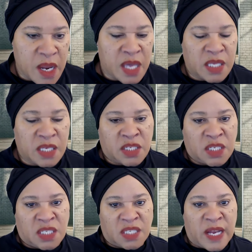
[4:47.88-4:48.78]
And then
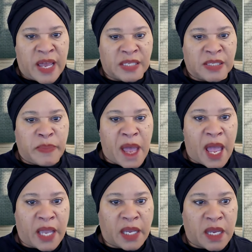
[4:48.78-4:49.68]
she stands
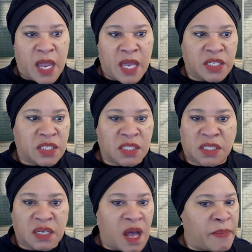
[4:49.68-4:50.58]
back and
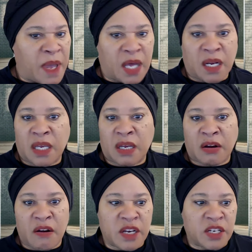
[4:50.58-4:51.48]
she's i'm out of
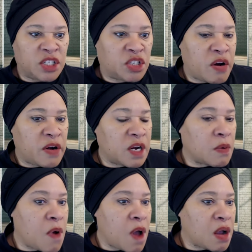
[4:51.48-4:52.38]
here and she's turning
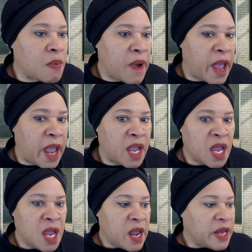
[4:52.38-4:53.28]
to walk away
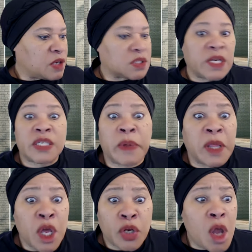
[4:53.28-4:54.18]
and he goes
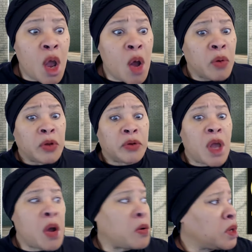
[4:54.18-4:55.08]
elizabeth no
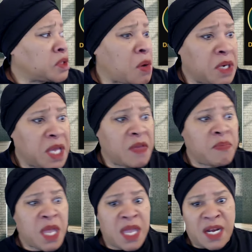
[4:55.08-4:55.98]
no don't leave
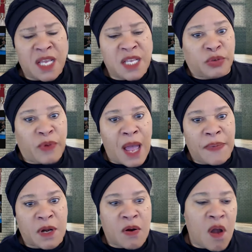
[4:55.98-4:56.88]
me and he's
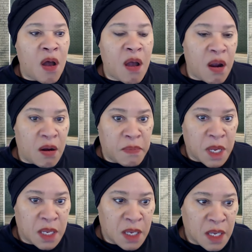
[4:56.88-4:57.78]
grabbing her arm
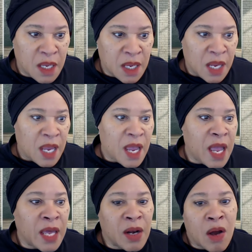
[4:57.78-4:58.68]

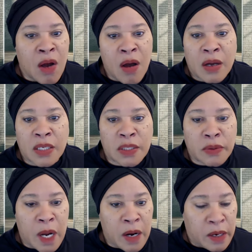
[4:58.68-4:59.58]
and all
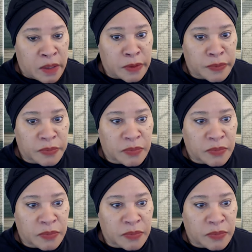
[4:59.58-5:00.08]
you heard